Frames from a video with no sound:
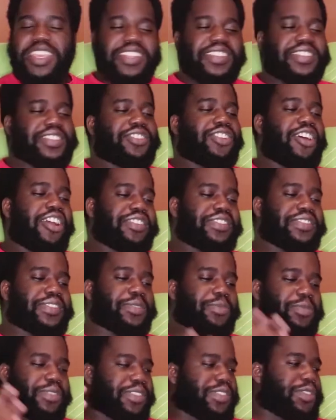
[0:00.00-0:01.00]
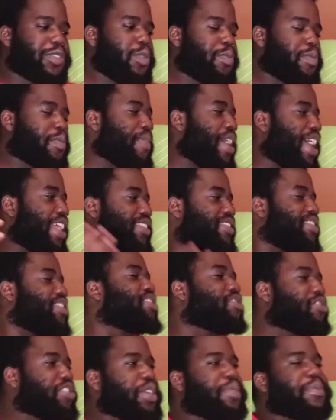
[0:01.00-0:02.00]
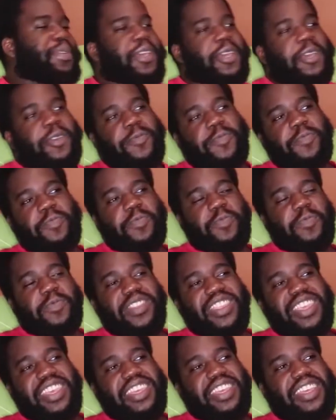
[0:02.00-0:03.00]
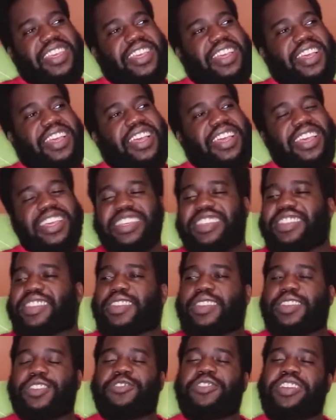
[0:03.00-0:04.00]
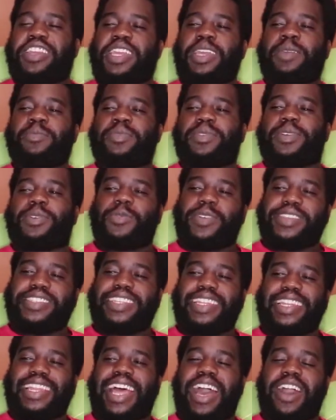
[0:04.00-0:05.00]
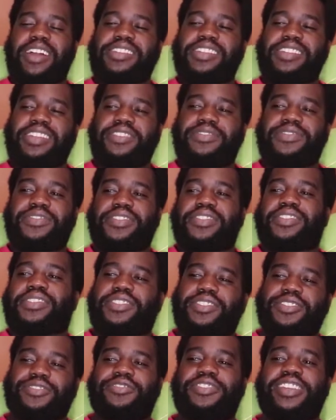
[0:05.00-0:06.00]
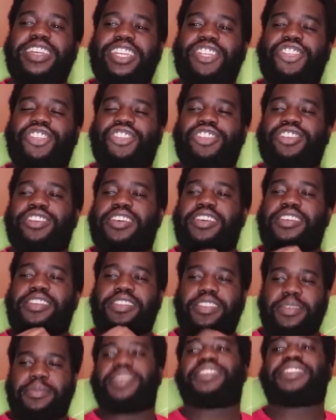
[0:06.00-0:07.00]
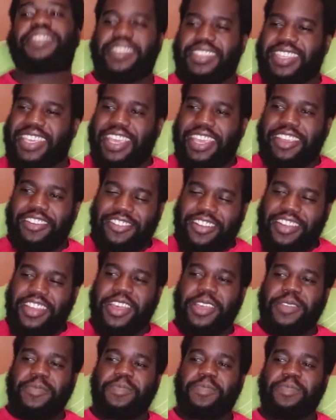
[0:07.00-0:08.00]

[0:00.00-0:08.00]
It starts with Superman screaming. His scream was loud enough to reach the mascara.